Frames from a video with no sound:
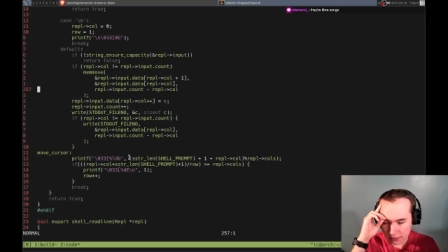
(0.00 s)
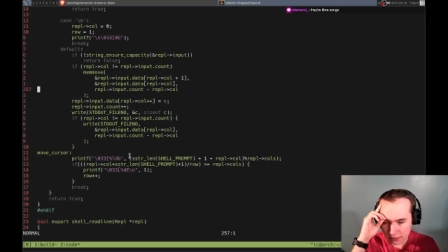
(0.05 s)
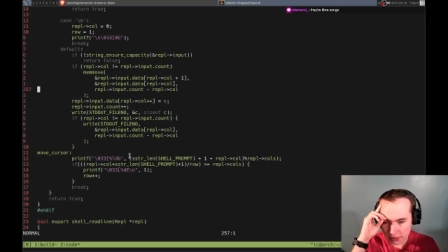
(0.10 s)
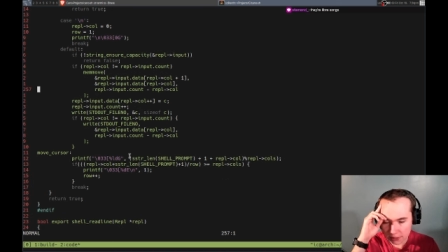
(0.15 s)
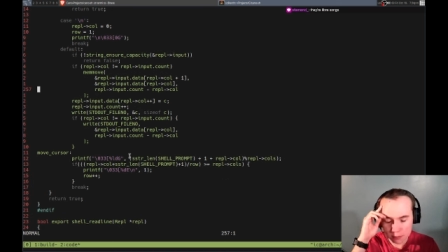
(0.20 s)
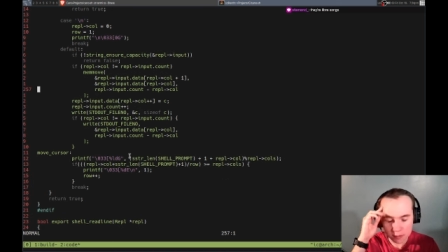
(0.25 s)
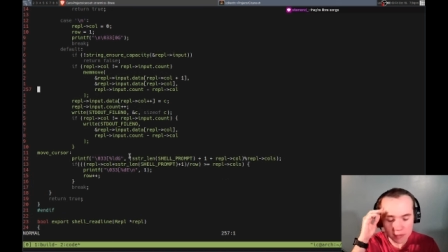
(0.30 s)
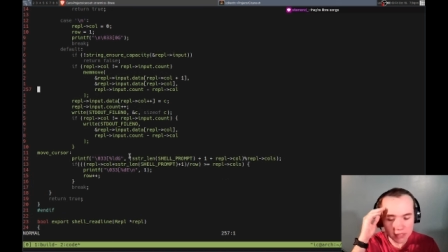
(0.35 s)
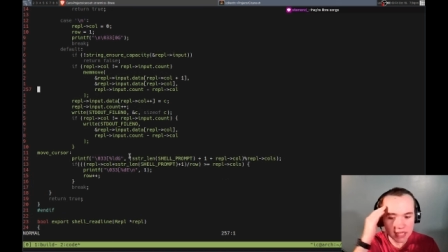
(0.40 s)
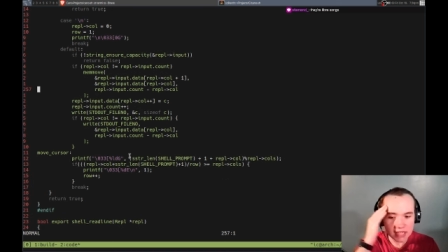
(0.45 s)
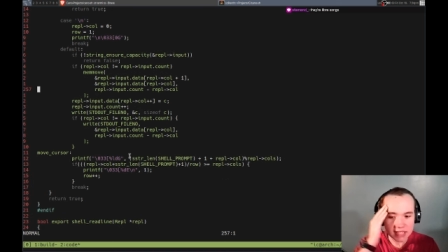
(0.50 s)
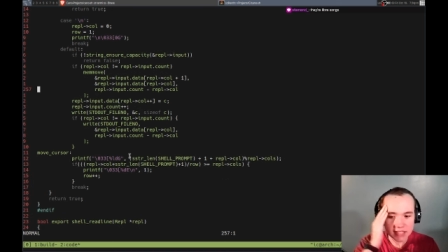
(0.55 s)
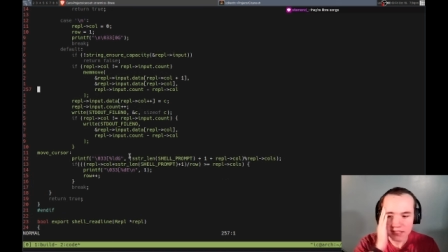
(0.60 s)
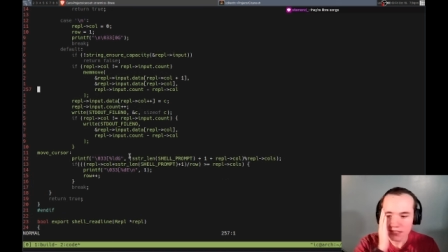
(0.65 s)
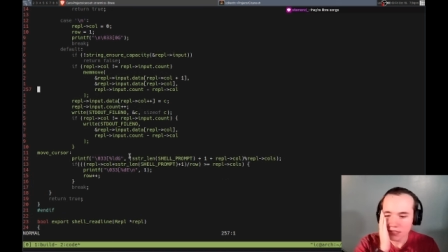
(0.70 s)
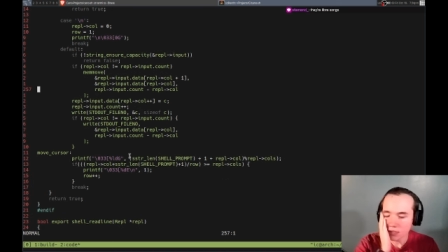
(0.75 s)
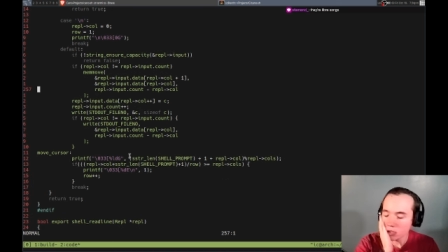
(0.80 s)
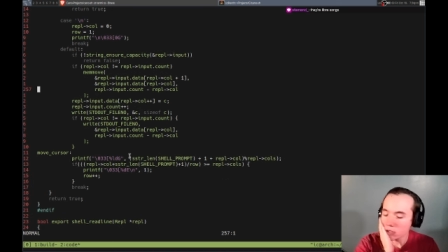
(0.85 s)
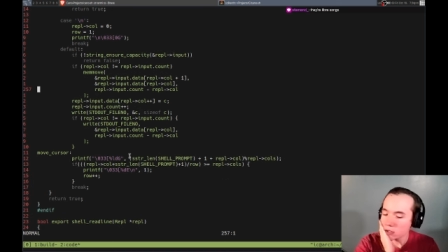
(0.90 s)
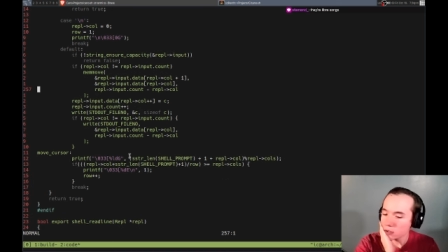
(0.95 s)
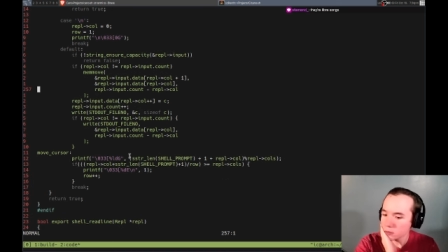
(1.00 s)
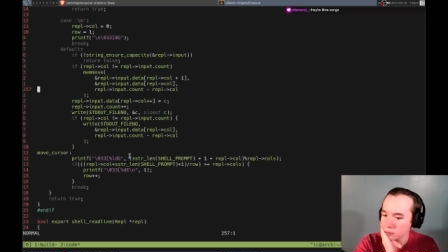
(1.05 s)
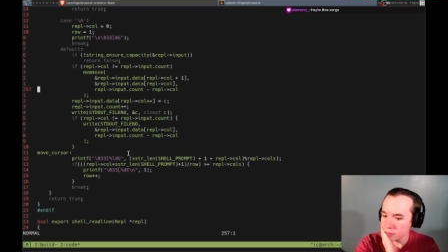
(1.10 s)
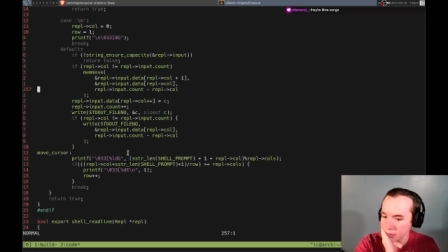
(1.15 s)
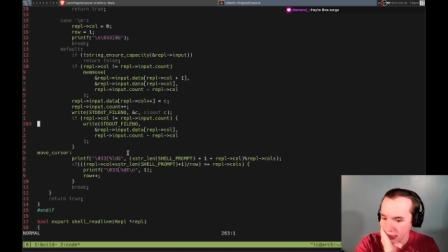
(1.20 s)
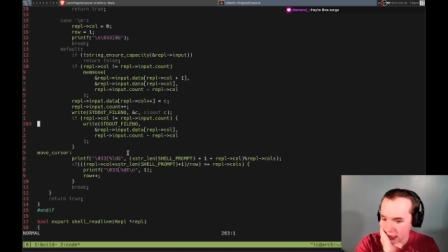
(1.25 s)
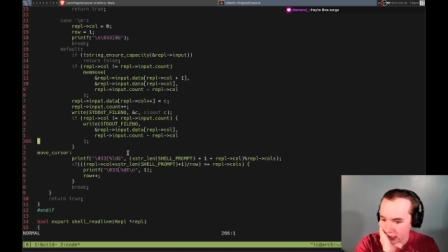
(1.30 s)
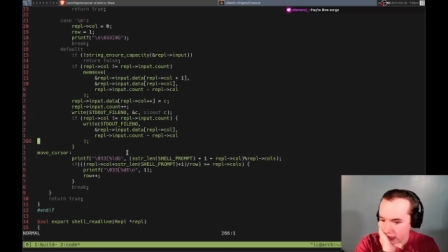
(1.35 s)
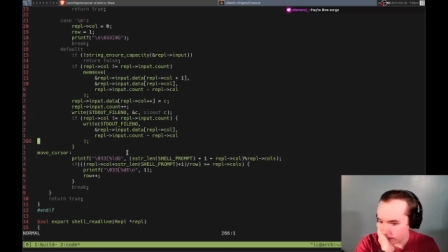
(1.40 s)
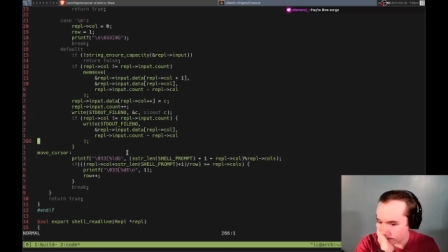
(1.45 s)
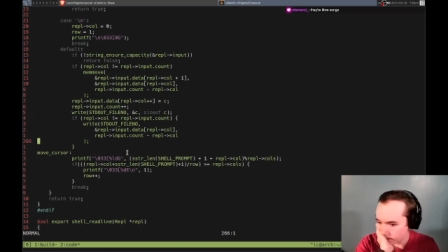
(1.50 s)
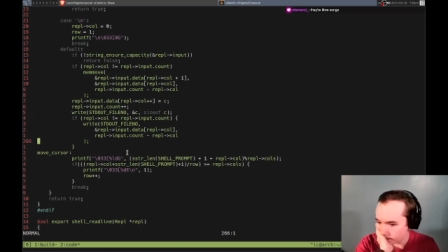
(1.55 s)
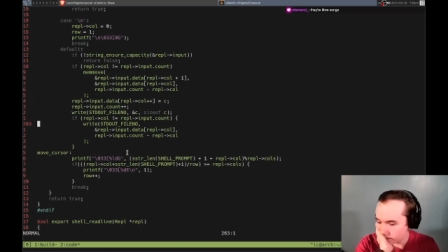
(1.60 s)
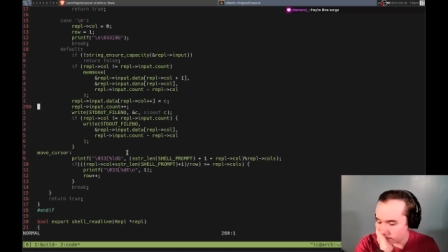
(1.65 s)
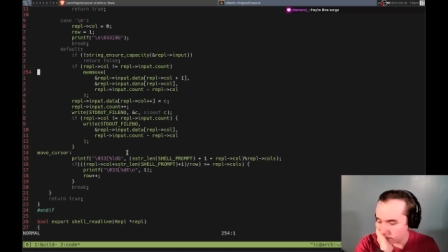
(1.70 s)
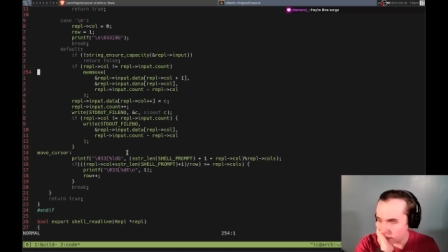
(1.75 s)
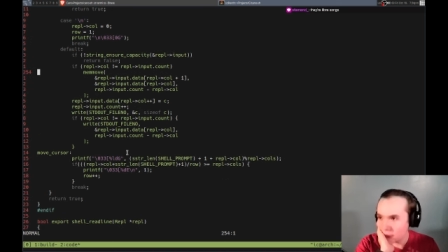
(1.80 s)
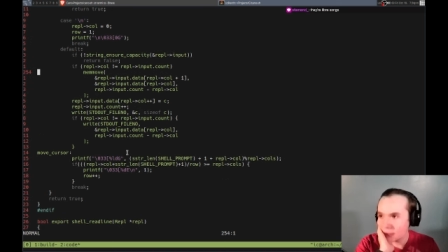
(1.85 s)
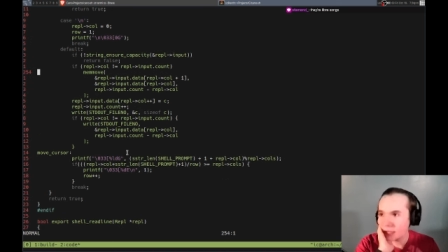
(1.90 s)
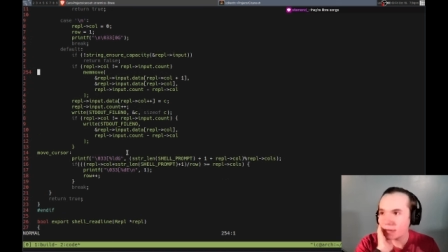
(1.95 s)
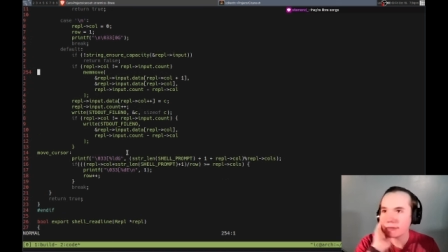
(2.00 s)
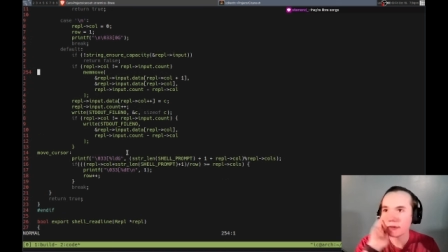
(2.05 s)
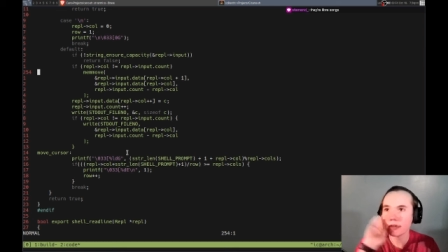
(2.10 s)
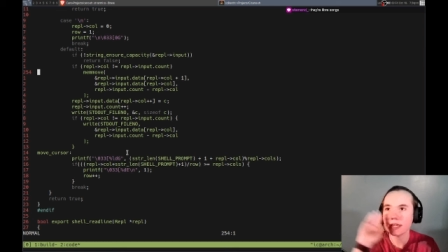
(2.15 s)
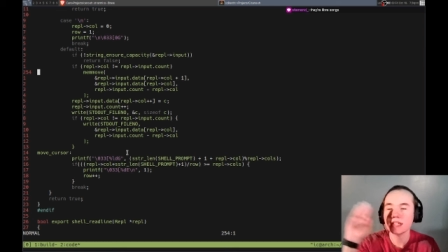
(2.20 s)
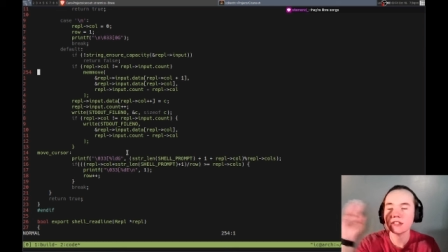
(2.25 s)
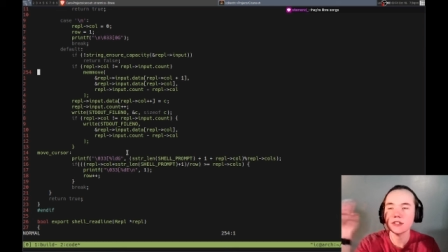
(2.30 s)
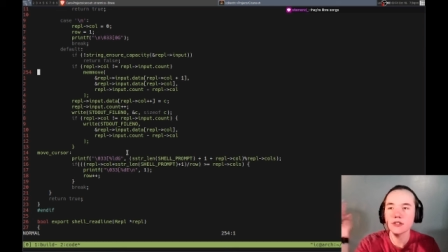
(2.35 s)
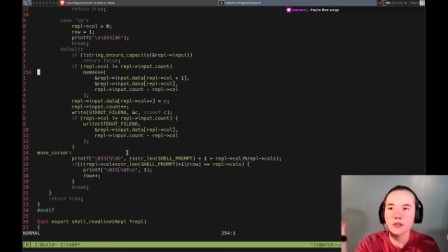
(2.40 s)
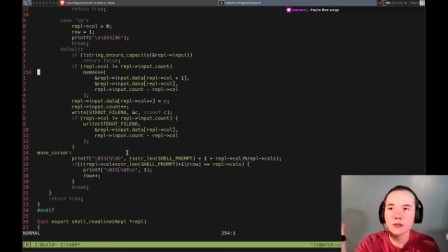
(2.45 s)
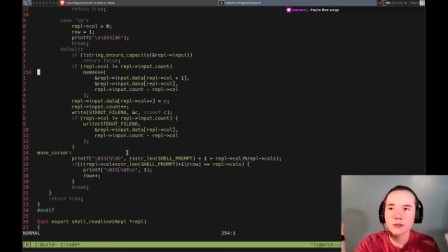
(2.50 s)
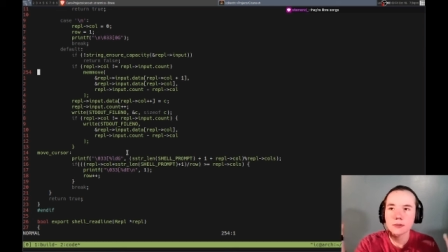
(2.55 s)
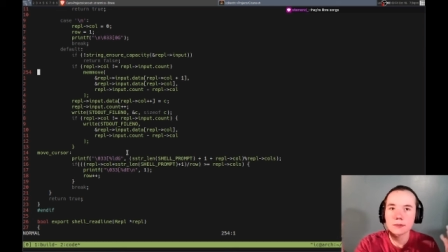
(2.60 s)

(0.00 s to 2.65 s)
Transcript: That would be kind of slow, but you never insert